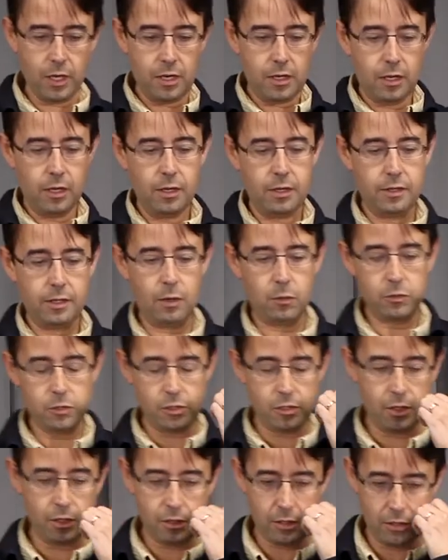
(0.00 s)
Data, and they were
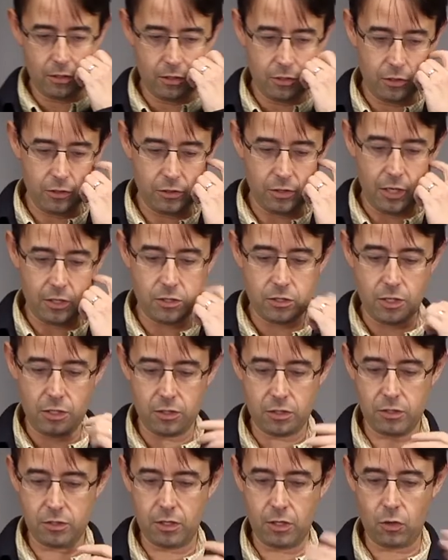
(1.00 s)
just at the New York Stock
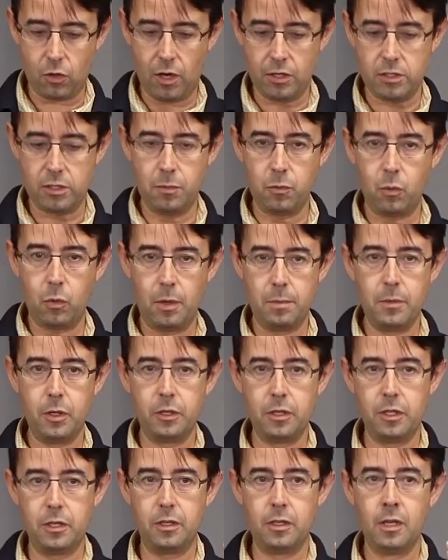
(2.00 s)
Exchange because they crossed the 1
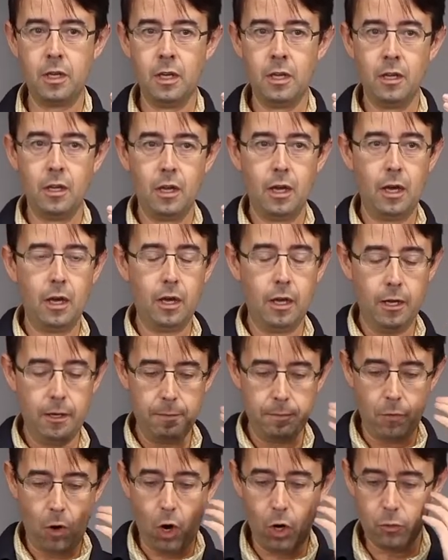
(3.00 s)
million
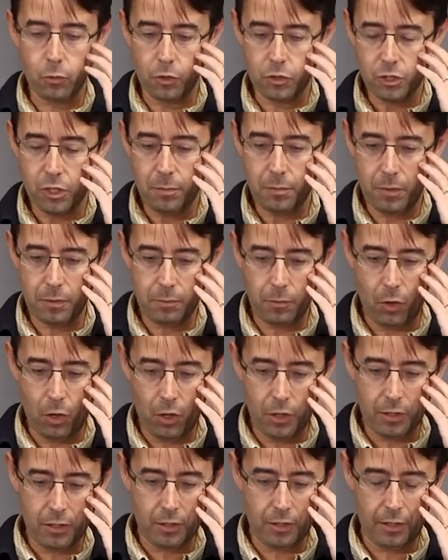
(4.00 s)
um, hardware shipment
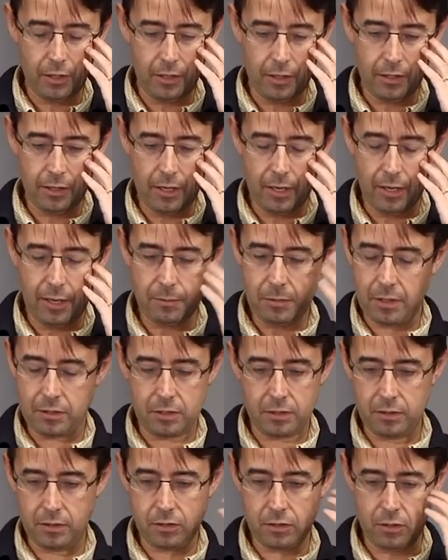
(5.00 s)
mark, and, I'm
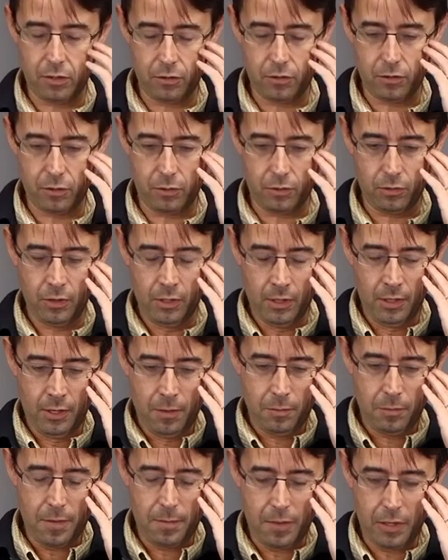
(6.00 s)
guessing this year they'll
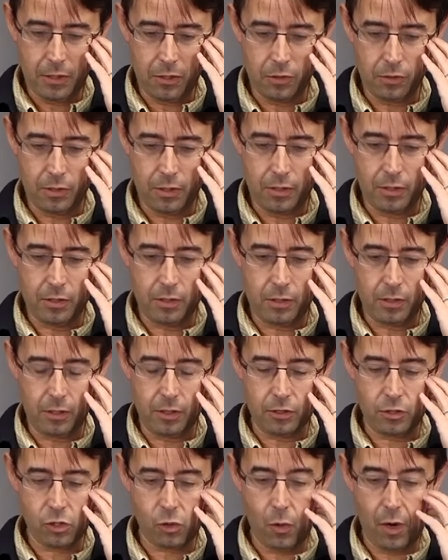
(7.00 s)
be bigger than a
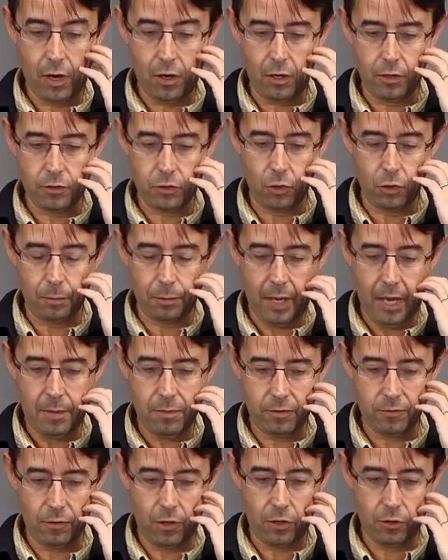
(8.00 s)
uh, Square on total
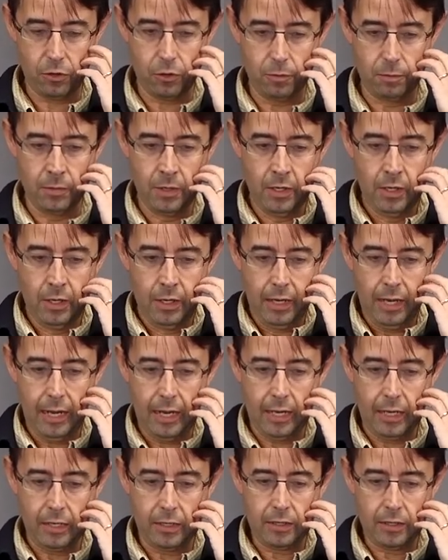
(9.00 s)
payment volume.
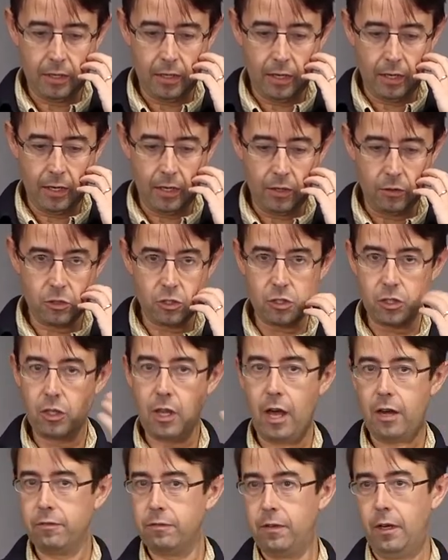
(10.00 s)
And uh, it was just a
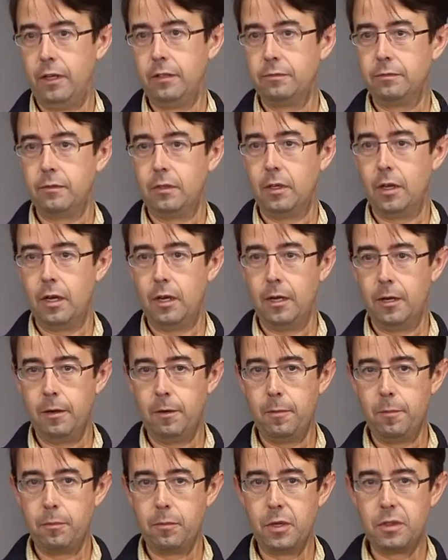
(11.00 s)
lot of fun.
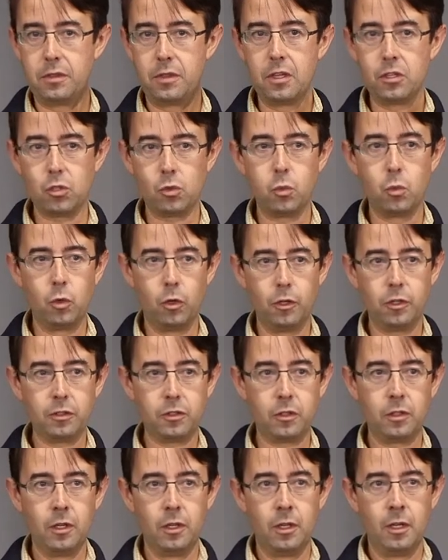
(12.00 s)
Um, but this
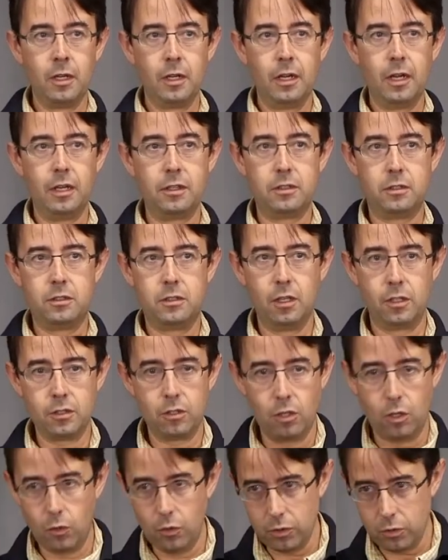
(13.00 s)
worked. It
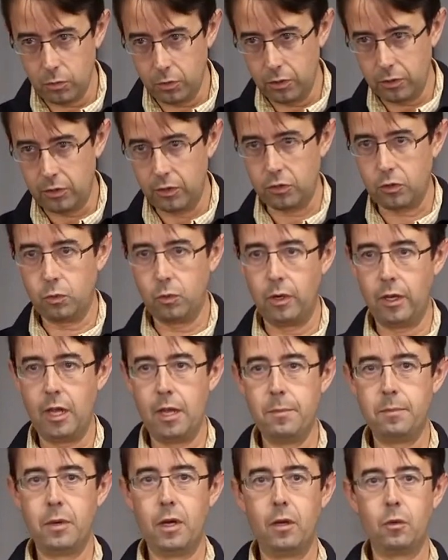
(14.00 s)
doesn't always work this
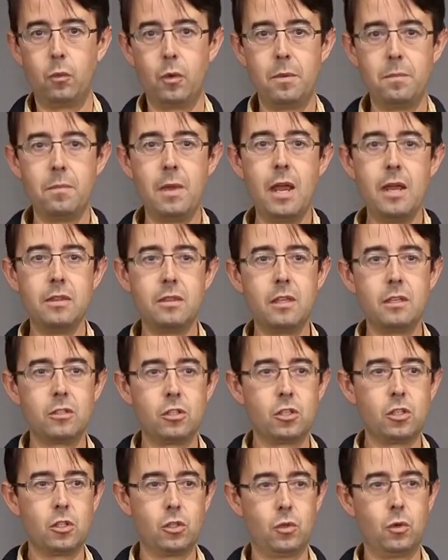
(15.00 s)
way, but we made this
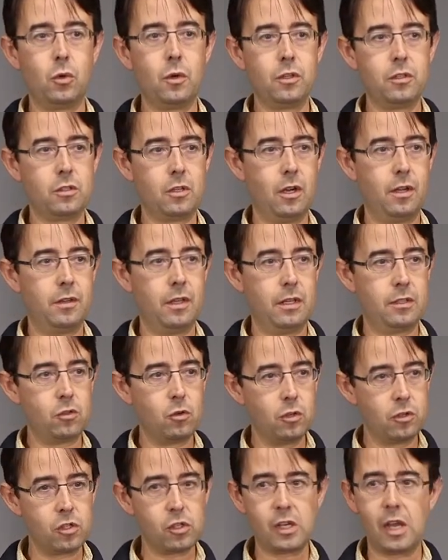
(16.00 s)
choice on that
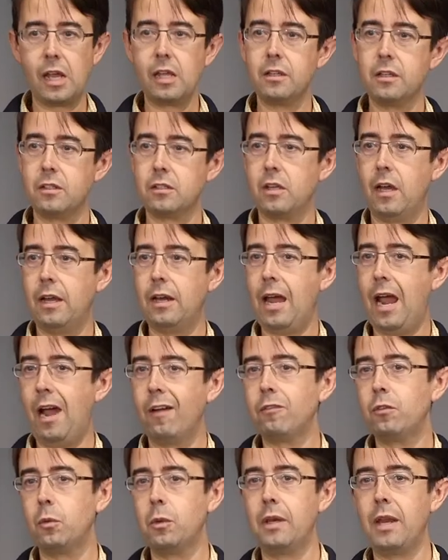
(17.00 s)
sort of scaling side
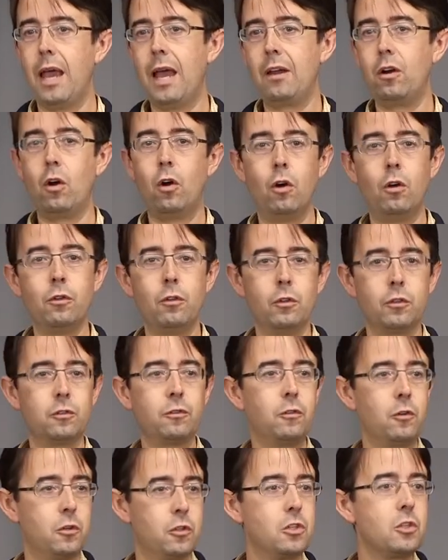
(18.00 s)
after we'd had all those
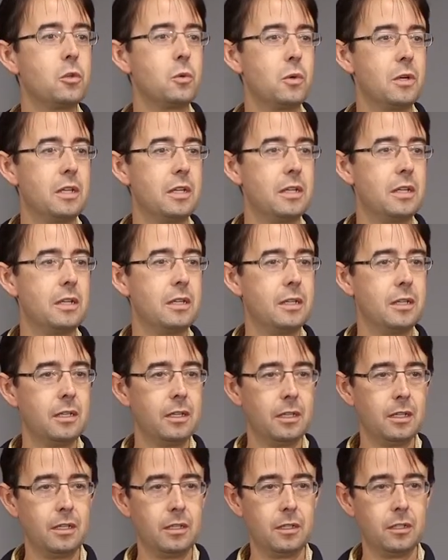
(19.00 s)
first three
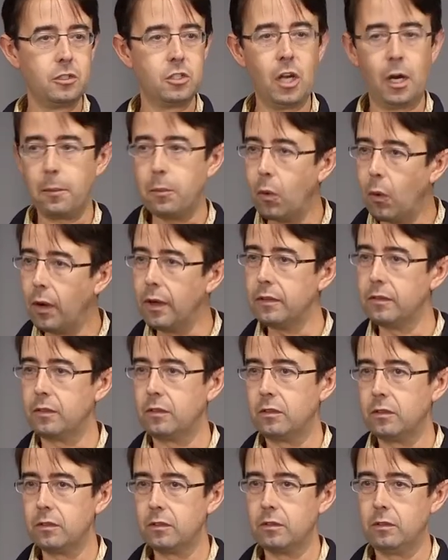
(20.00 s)

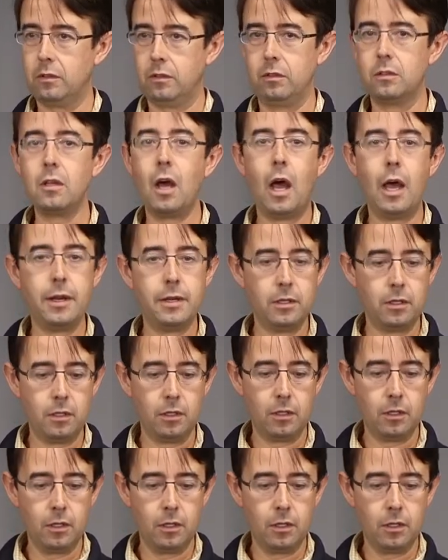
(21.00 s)
checkpoints done.